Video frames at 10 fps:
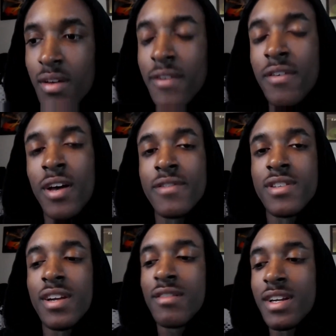If it's
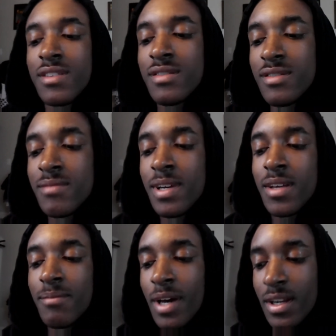not great, tune in to make
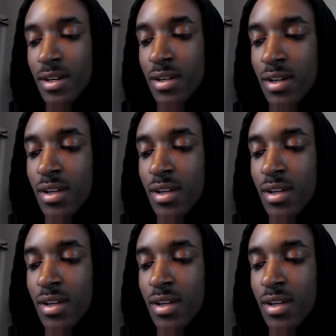it better.